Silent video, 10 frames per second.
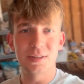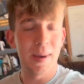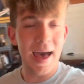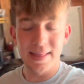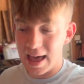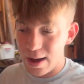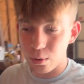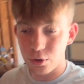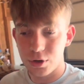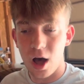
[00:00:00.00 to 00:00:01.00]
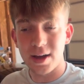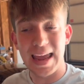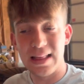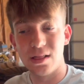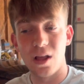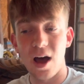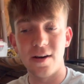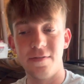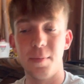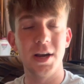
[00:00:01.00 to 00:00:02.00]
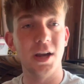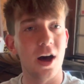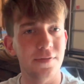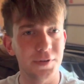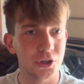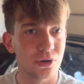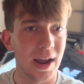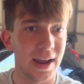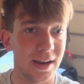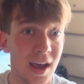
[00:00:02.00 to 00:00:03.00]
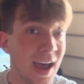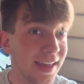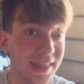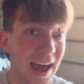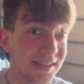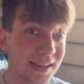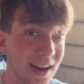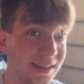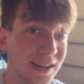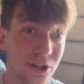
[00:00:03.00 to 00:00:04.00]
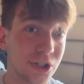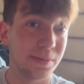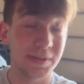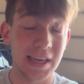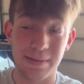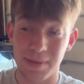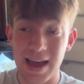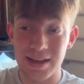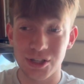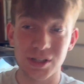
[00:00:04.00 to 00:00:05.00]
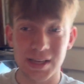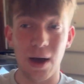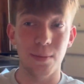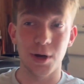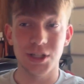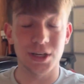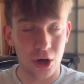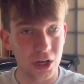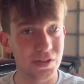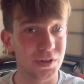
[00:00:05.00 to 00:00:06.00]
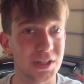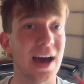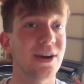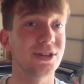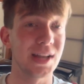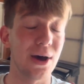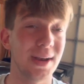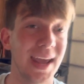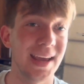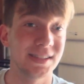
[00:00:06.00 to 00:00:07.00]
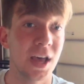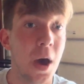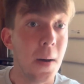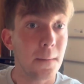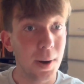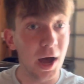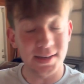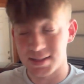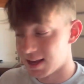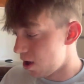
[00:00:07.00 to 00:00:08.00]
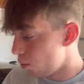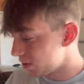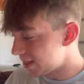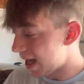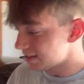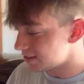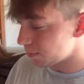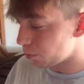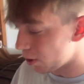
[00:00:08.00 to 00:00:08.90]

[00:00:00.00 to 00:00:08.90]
bad, that will knock a lot of money off your trade. And that is not a dealership scheme. That is just how much it costs for tires nowadays. But with that simple